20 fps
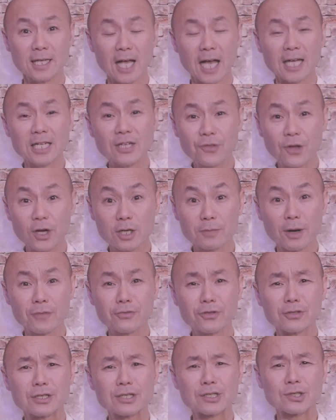And he thought about
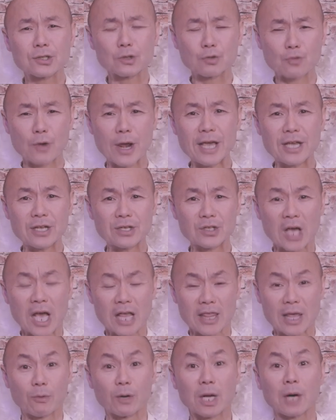the disgrace
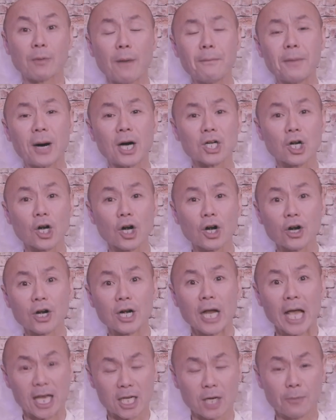that would come upon her
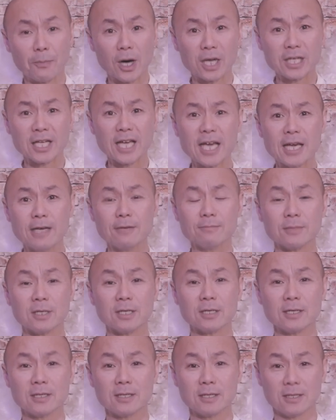and upon him.
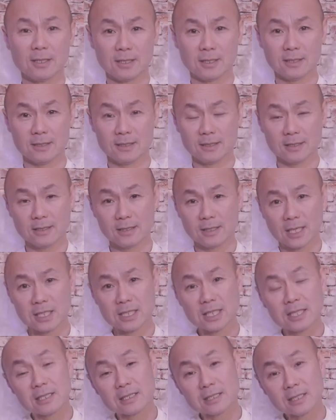And
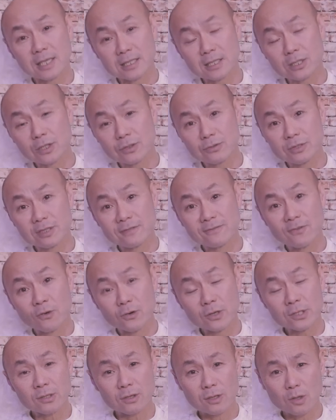he decided to
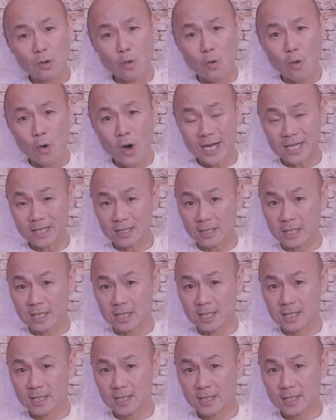divorce her
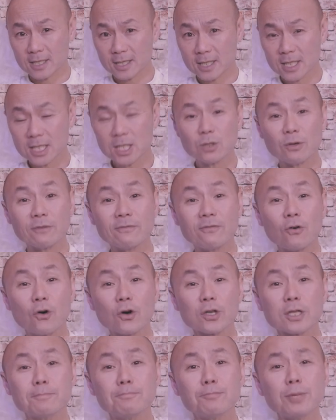quietly to
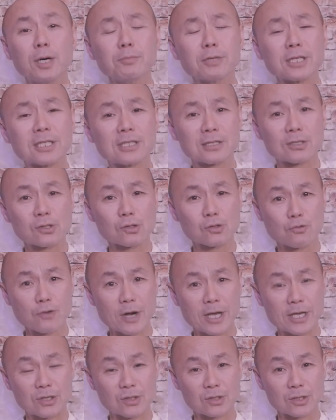avoid the public
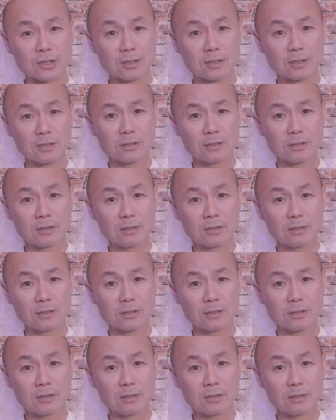disgrace.